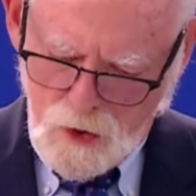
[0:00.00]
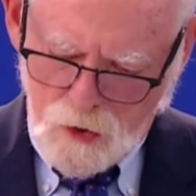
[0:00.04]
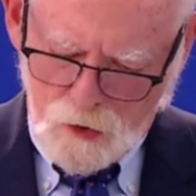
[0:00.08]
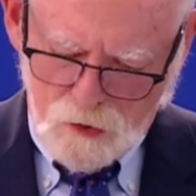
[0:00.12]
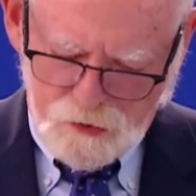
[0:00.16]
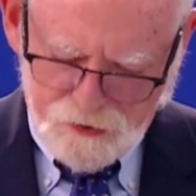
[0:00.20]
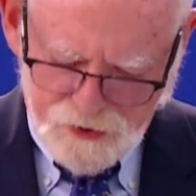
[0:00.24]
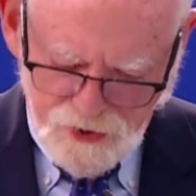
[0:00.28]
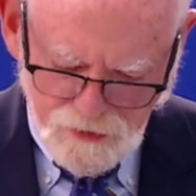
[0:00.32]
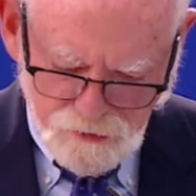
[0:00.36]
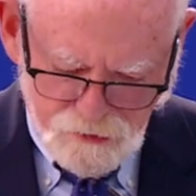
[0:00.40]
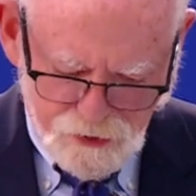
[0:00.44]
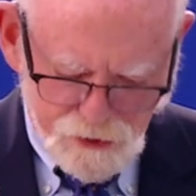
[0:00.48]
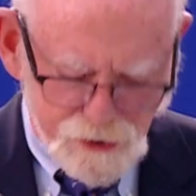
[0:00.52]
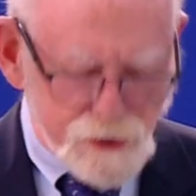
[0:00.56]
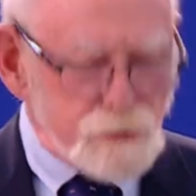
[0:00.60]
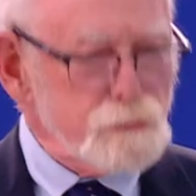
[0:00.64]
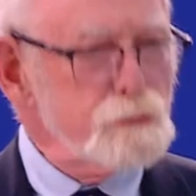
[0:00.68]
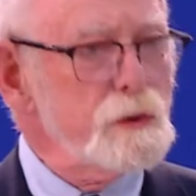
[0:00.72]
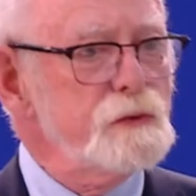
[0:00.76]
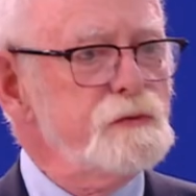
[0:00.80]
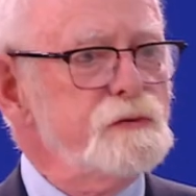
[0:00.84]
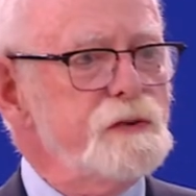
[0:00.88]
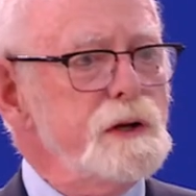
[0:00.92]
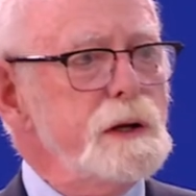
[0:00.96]
Since the
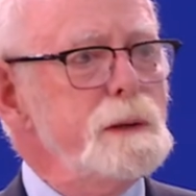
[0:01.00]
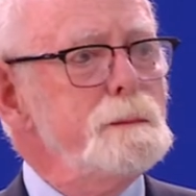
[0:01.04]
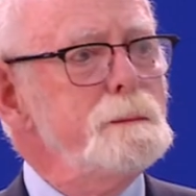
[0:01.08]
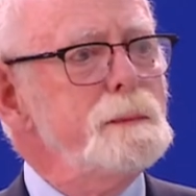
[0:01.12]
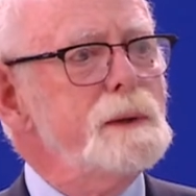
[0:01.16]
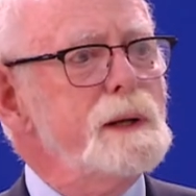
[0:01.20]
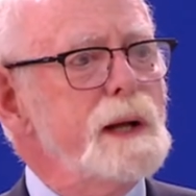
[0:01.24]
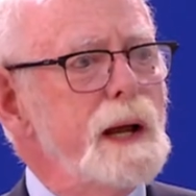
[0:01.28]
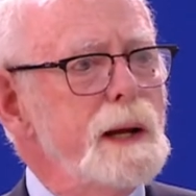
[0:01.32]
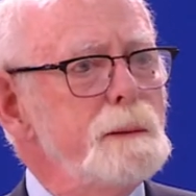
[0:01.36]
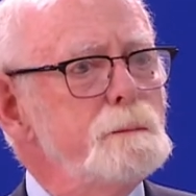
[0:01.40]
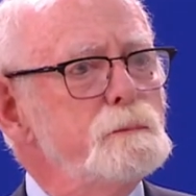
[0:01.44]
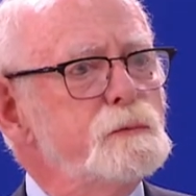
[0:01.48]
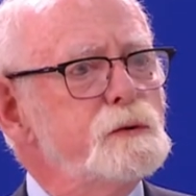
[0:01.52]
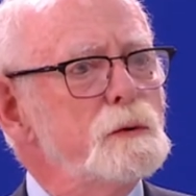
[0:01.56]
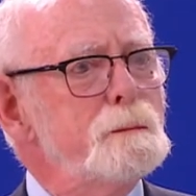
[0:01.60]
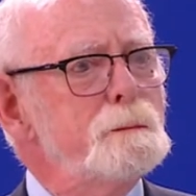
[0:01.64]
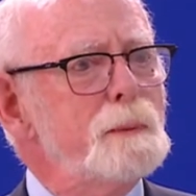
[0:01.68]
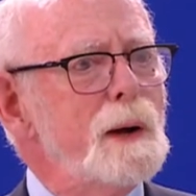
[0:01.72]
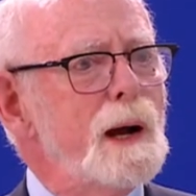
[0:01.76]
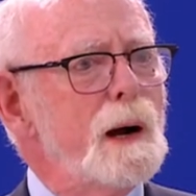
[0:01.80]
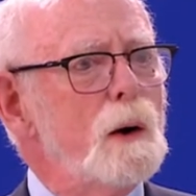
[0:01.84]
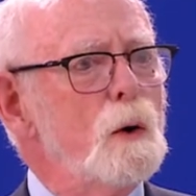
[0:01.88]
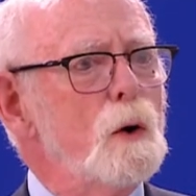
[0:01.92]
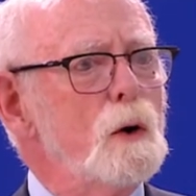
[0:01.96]
regime came to
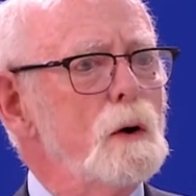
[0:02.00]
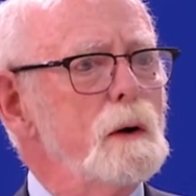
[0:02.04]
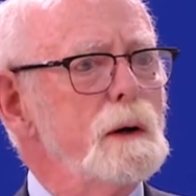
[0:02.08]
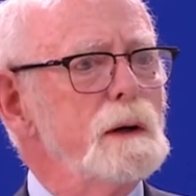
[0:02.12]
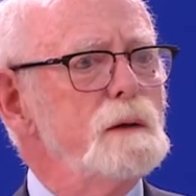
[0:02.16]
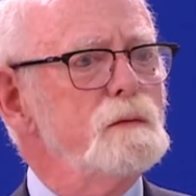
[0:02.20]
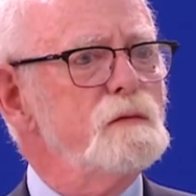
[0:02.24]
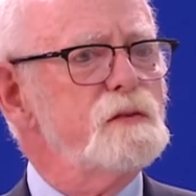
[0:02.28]
power in